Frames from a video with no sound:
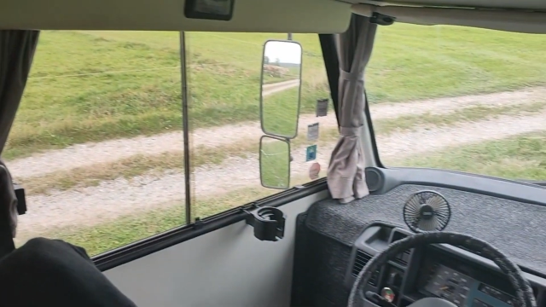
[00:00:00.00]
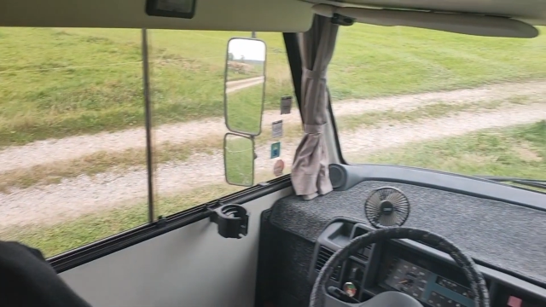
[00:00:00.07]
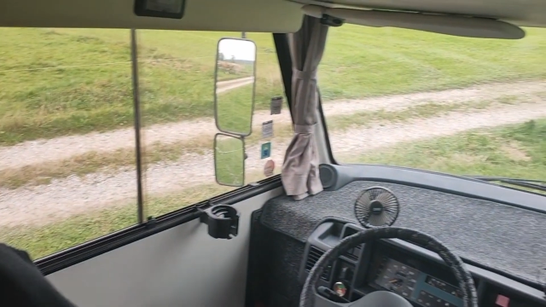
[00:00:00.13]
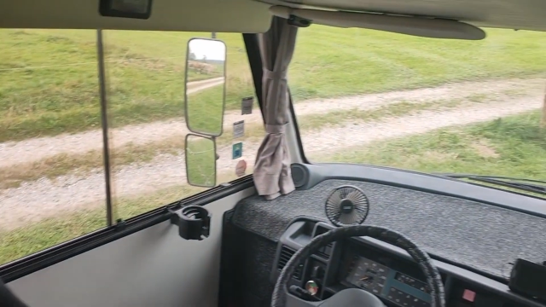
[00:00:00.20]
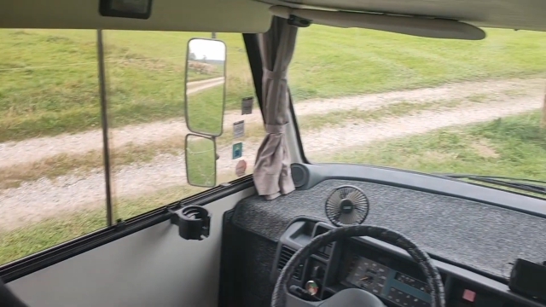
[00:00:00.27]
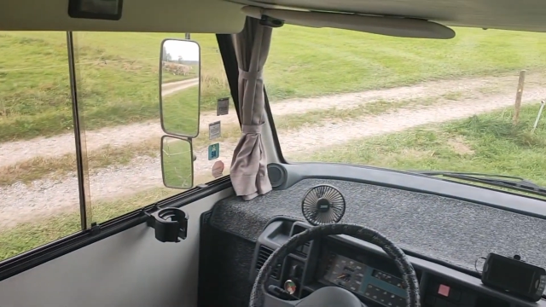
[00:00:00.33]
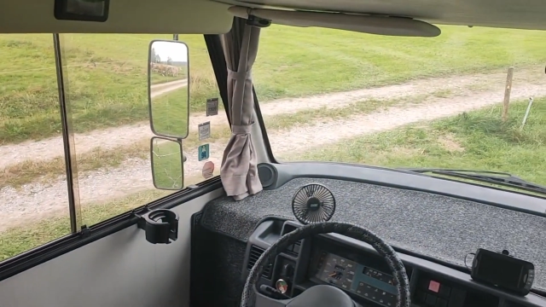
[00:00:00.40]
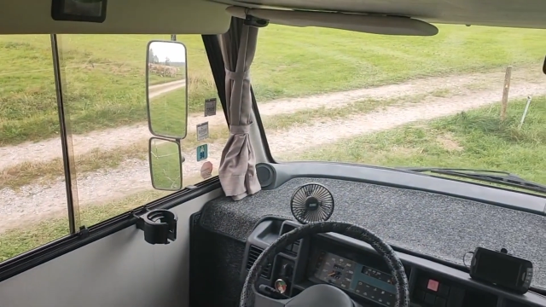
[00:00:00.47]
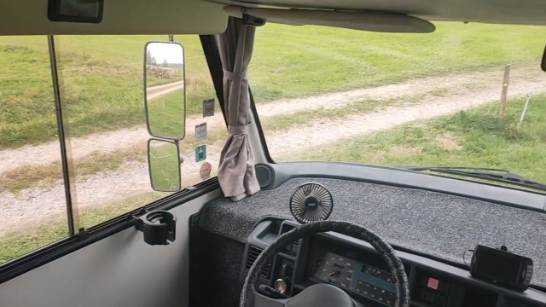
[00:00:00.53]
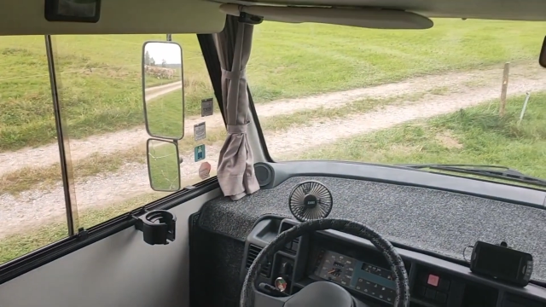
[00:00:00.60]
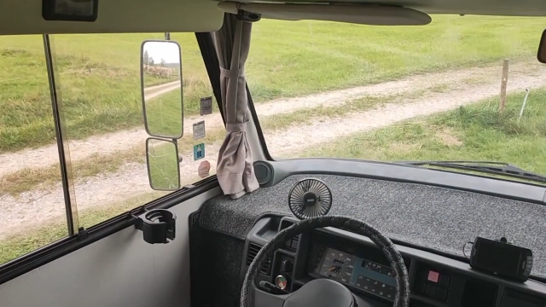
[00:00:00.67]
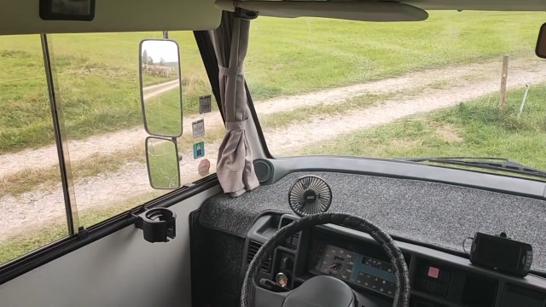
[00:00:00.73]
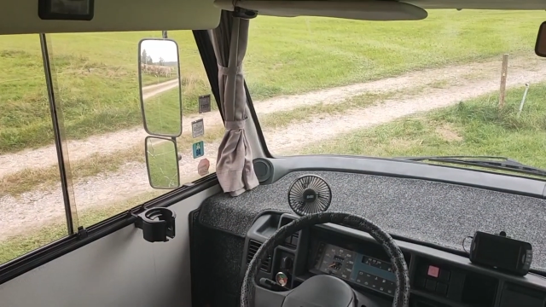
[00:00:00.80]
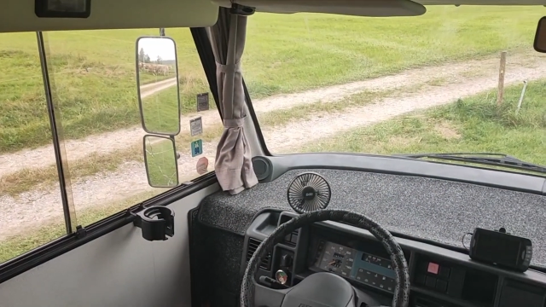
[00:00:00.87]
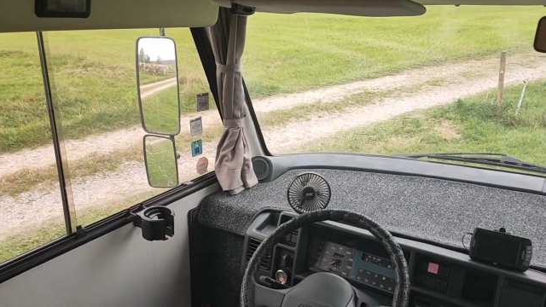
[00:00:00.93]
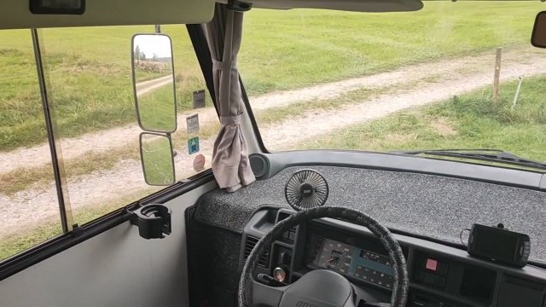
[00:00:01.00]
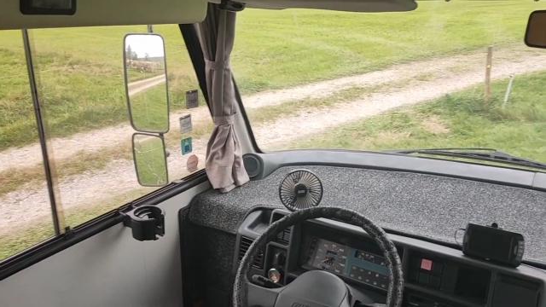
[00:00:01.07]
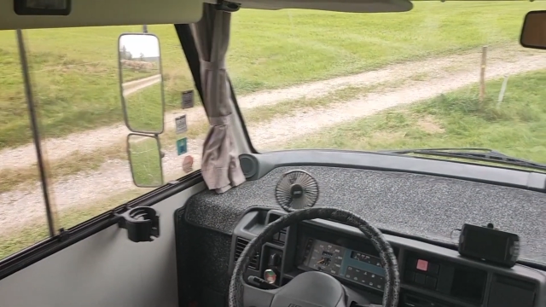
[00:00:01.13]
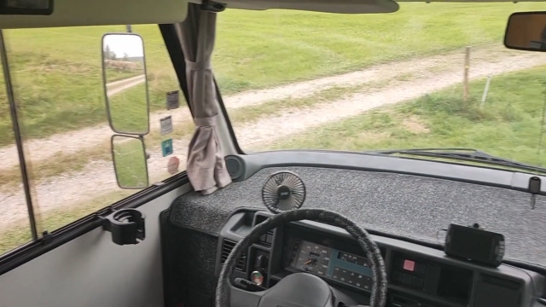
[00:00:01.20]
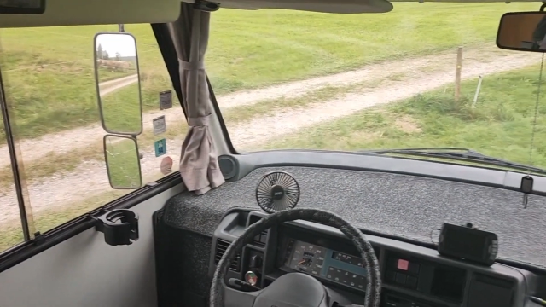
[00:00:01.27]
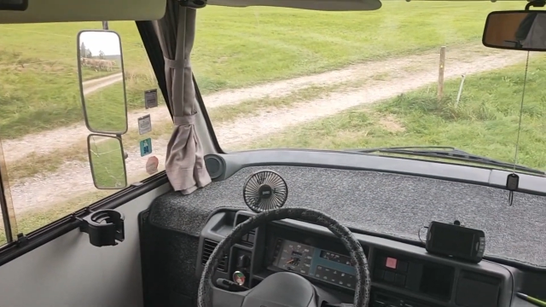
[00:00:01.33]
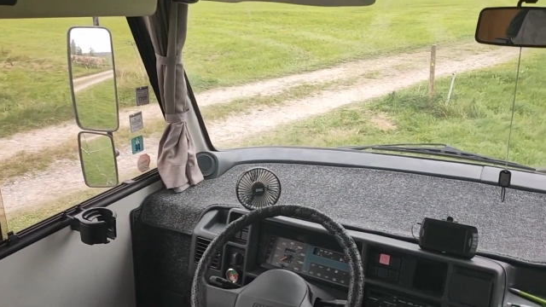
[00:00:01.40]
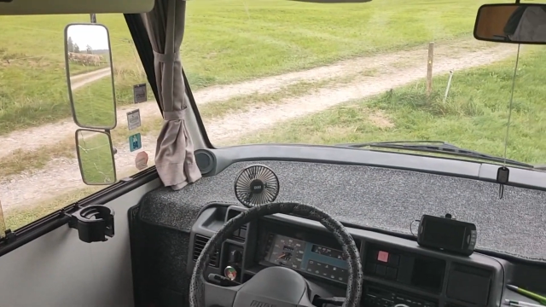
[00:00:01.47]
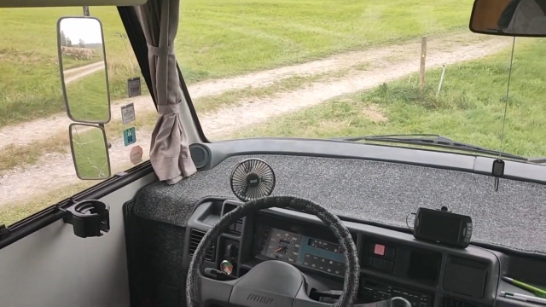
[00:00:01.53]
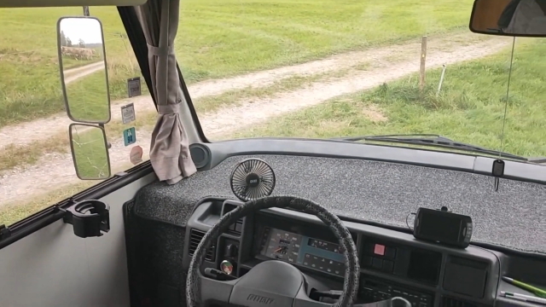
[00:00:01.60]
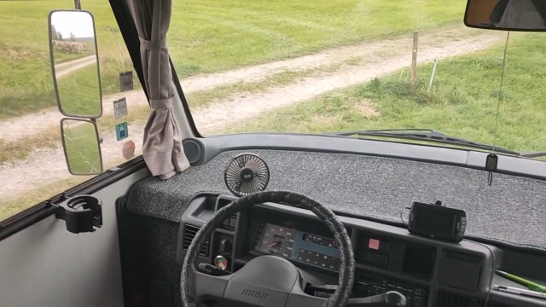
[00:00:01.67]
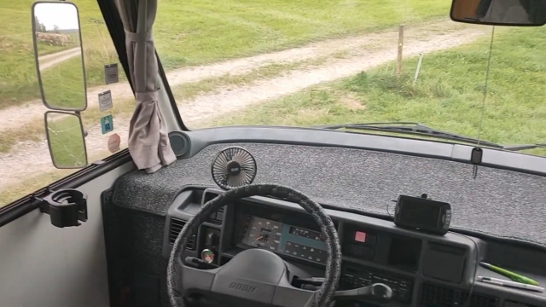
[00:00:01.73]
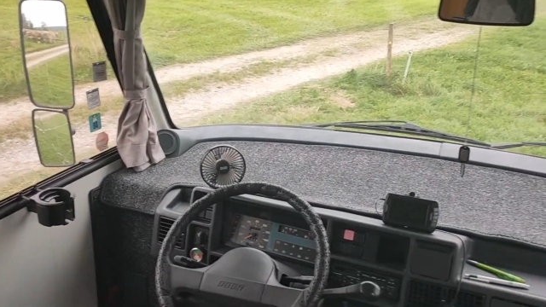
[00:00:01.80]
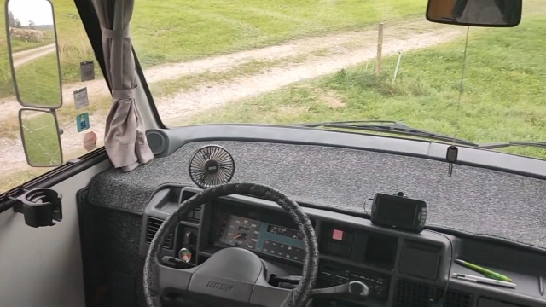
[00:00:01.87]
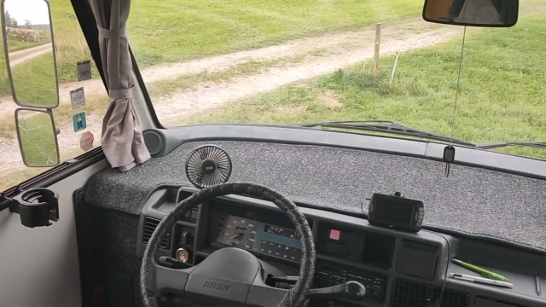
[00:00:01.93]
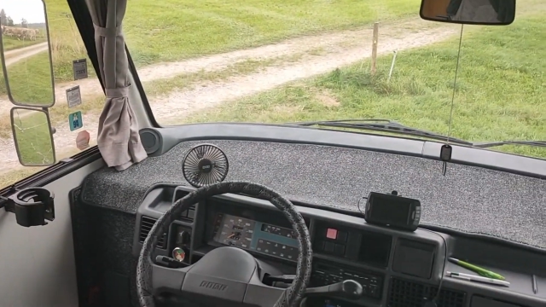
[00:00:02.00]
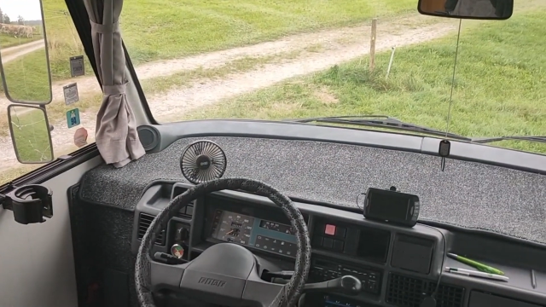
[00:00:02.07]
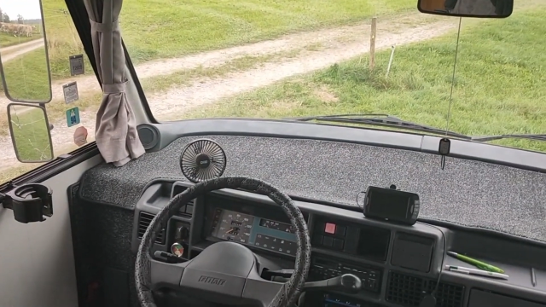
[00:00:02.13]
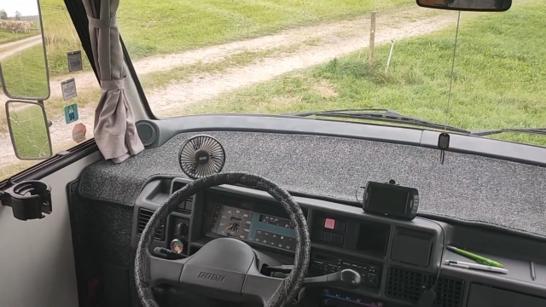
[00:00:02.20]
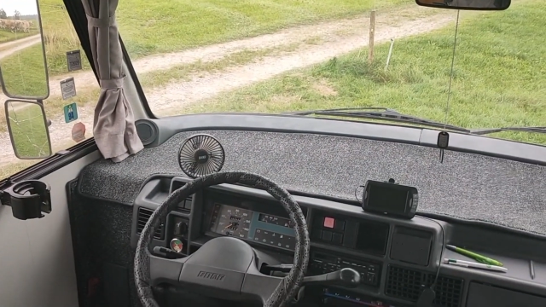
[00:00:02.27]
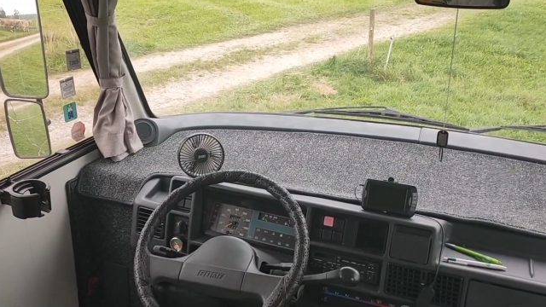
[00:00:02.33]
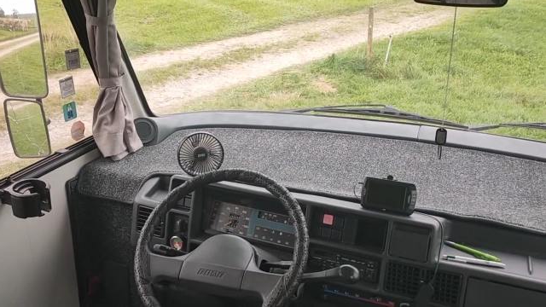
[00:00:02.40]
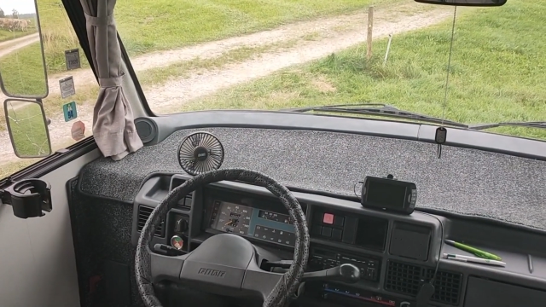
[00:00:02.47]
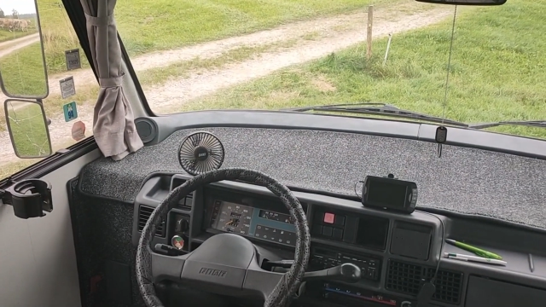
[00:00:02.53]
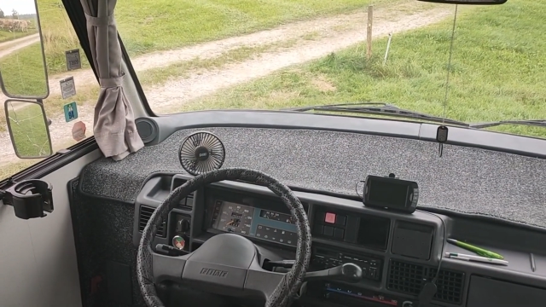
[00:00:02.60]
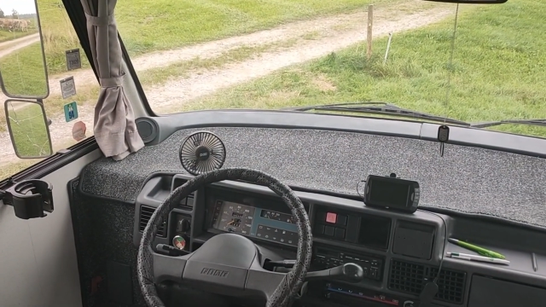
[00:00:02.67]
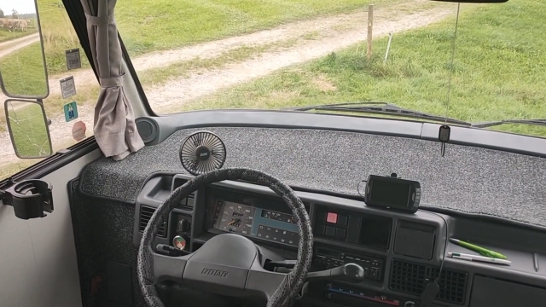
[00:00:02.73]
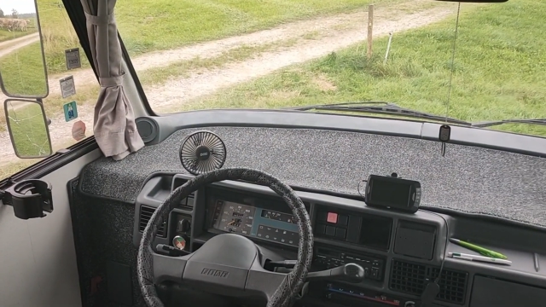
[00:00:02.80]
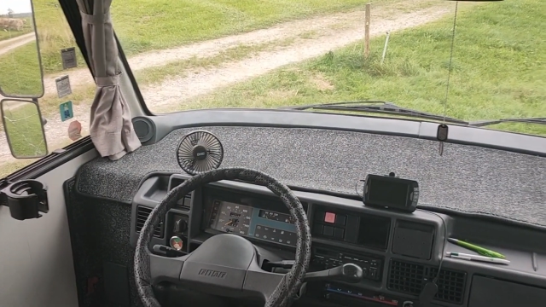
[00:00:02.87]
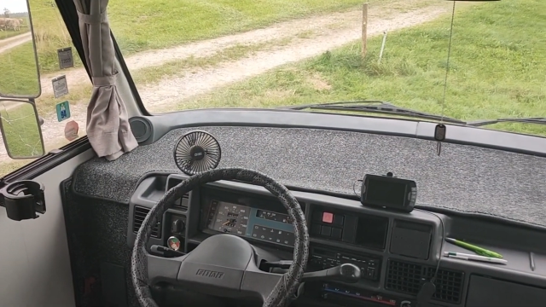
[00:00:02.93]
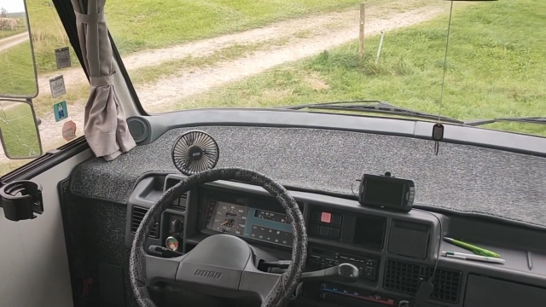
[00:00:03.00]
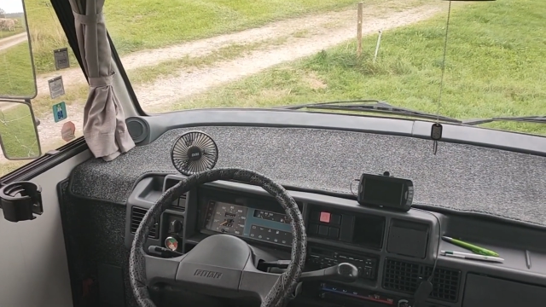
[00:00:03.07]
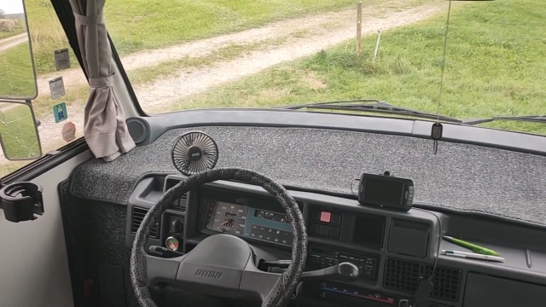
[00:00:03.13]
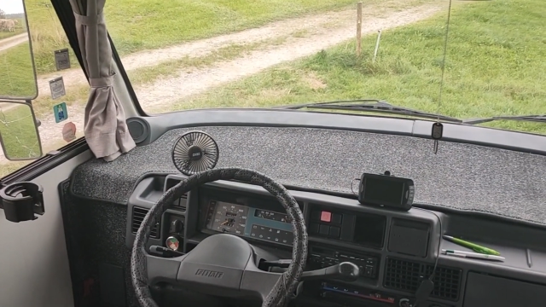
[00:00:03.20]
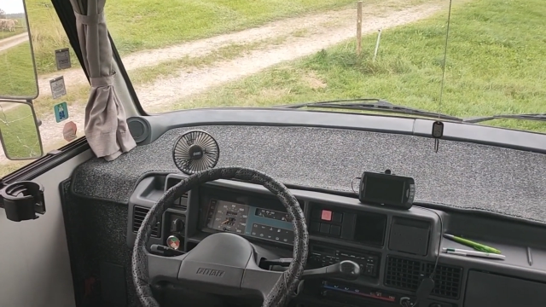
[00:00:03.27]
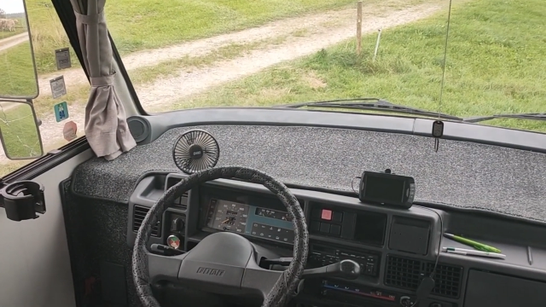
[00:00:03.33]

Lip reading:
No face is visible, so there are no lips to read.